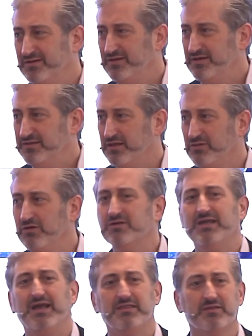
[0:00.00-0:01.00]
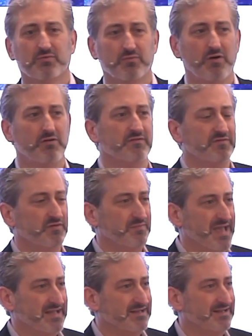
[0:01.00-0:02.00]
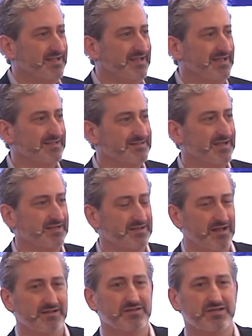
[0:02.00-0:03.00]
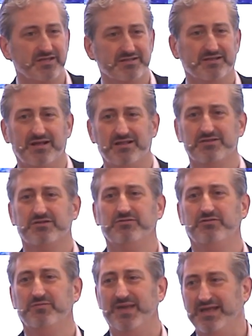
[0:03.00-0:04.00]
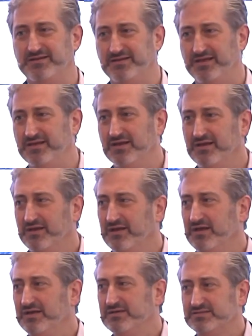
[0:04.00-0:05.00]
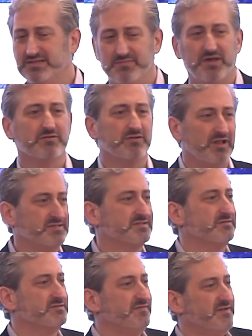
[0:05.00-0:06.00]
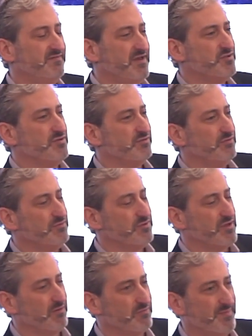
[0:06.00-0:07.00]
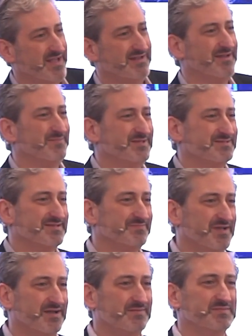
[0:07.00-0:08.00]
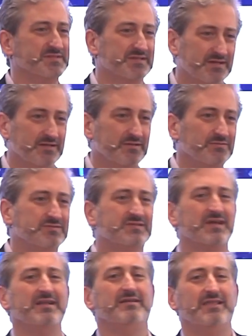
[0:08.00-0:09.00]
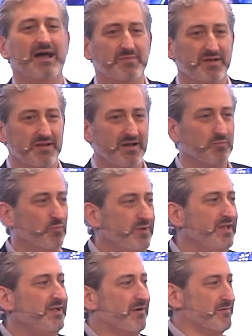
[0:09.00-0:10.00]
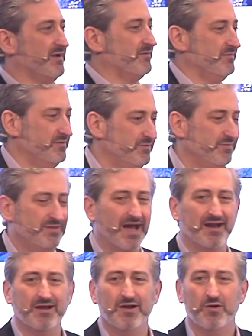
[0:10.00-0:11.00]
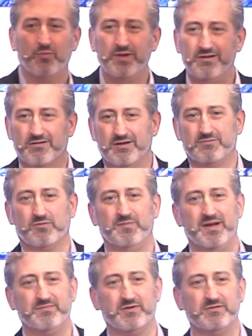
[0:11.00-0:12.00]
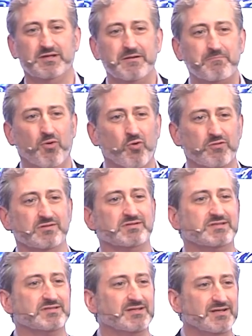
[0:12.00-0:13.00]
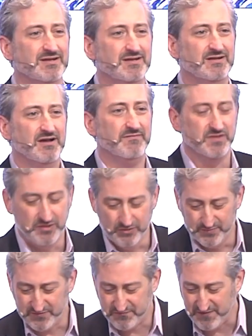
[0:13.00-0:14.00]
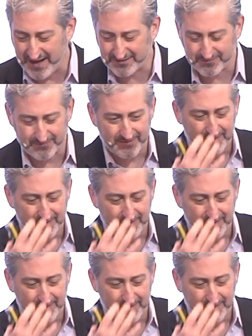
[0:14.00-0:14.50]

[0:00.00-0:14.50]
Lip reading: They look at the role of humanity in technology and technology in humanity. Some other clusters of innovation who shall remain nameless sometimes lose sight of that, but we are not going to do that. We are going to remember the importance of the human factor.